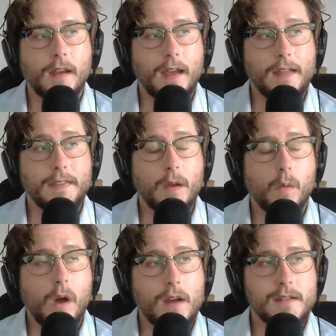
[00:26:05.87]
And there
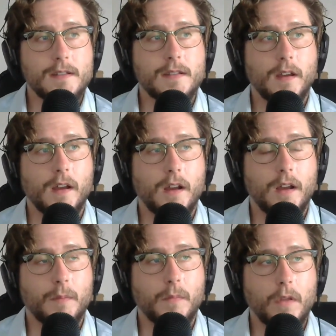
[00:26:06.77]
was
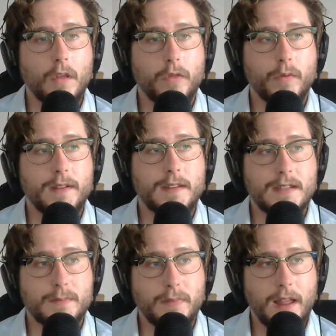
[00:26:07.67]
Model 3
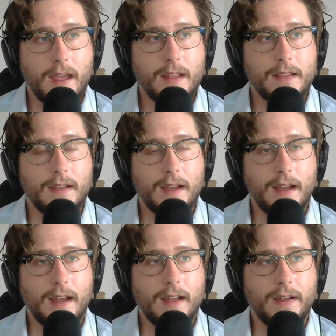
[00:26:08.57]
displayed
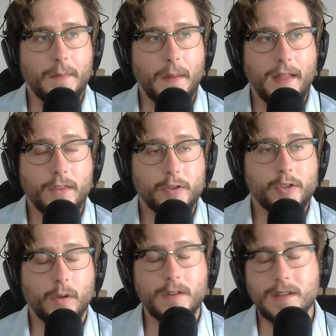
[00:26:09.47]
at the
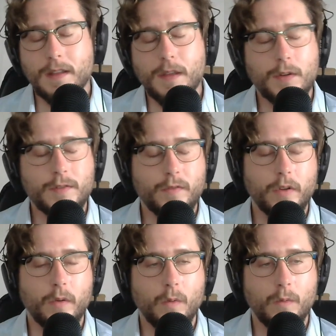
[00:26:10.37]
show, because that was sort
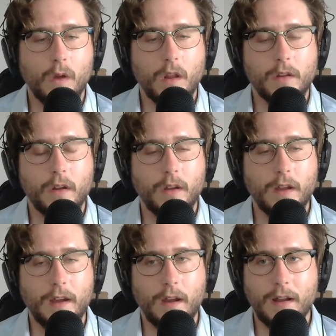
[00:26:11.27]
of
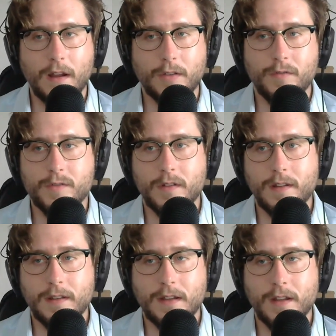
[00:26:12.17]
artificial
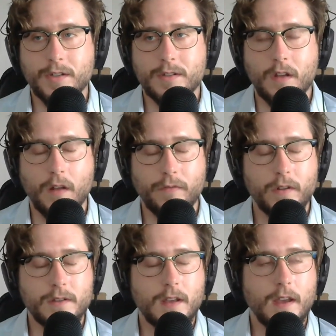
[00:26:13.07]
intelligence
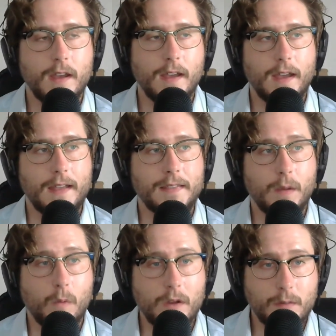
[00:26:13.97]
conference, and
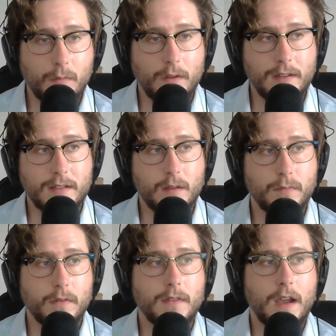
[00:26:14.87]
there was a Tesla
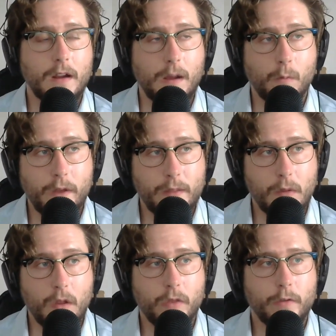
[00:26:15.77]
booth there with a
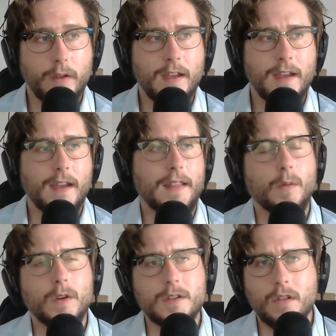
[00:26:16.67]
Model 3, and there
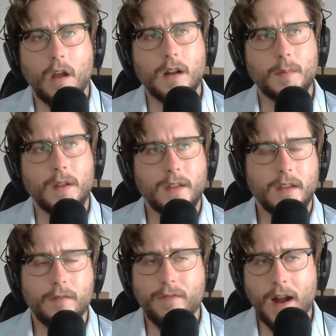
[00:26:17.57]
was talk about the
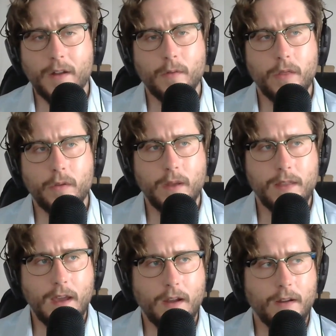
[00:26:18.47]
Gigafactory 3
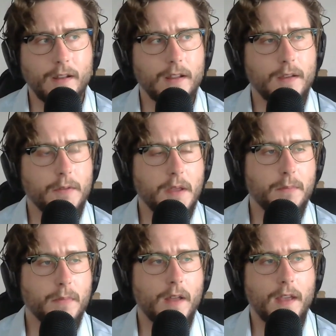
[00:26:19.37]
there and everything,
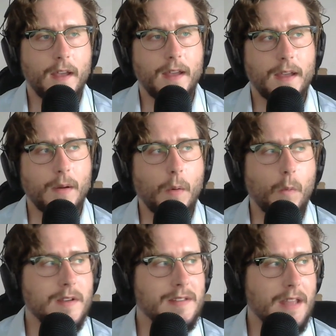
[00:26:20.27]
but it
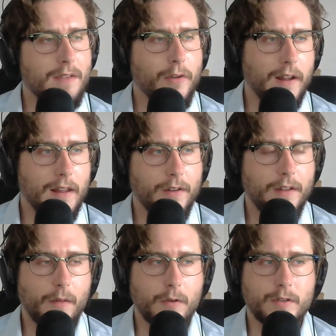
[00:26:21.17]
was never clear
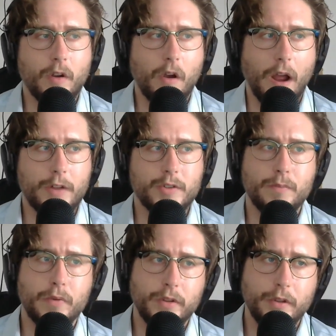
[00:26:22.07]
that there was a car actually
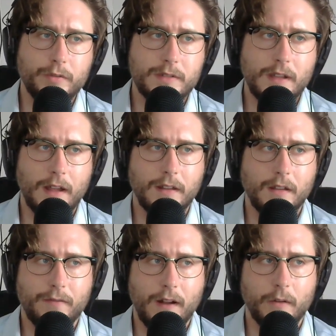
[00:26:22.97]
produced at
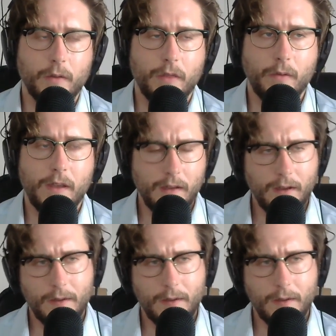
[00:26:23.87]
Gigafactory 3.